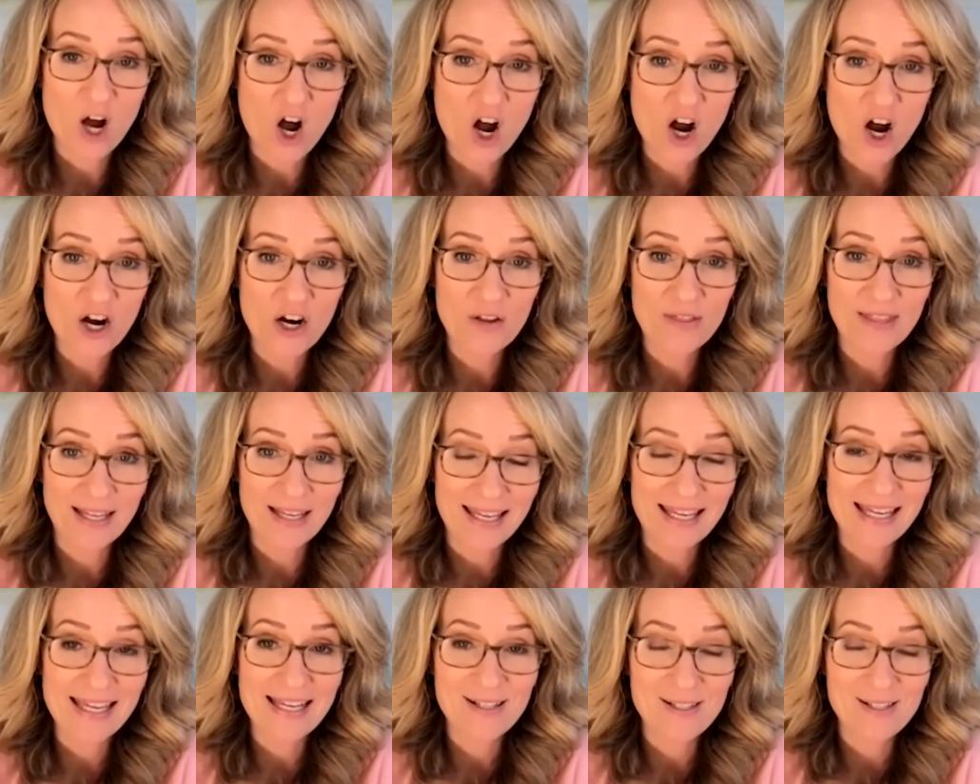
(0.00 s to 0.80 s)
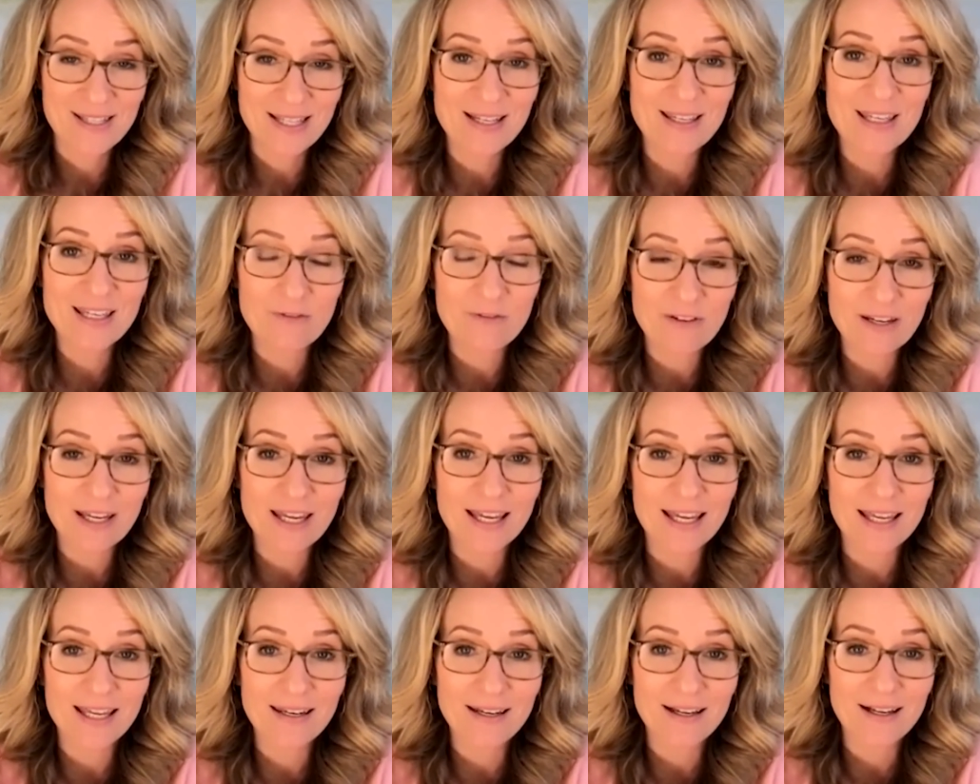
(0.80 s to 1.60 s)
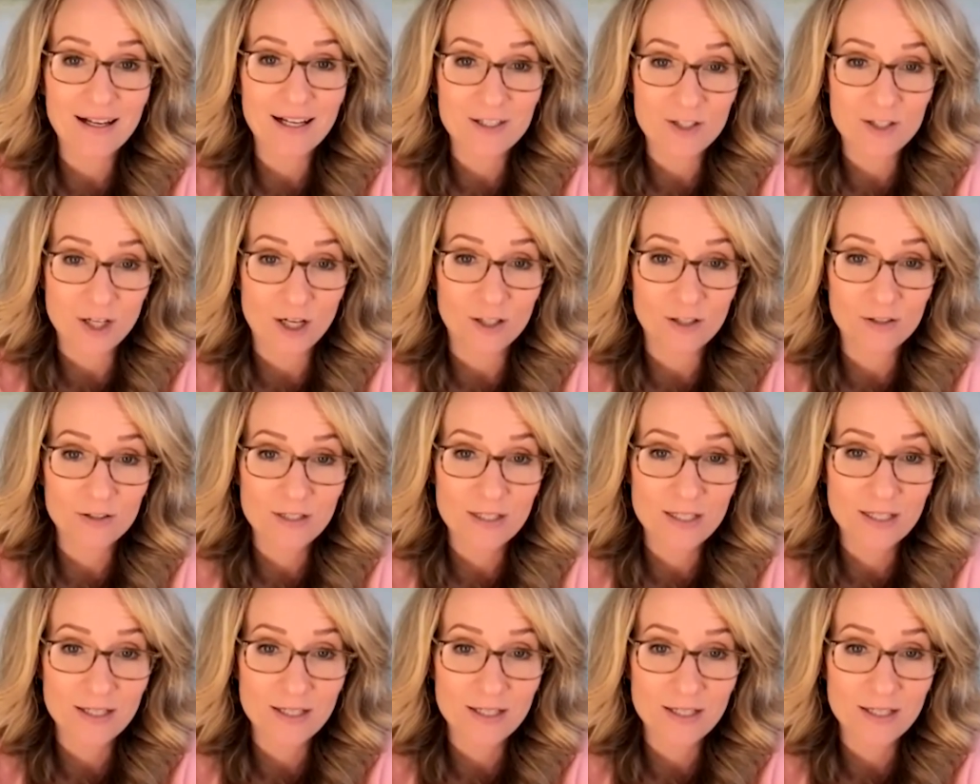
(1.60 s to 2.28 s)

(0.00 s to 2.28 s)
are the key significant adult.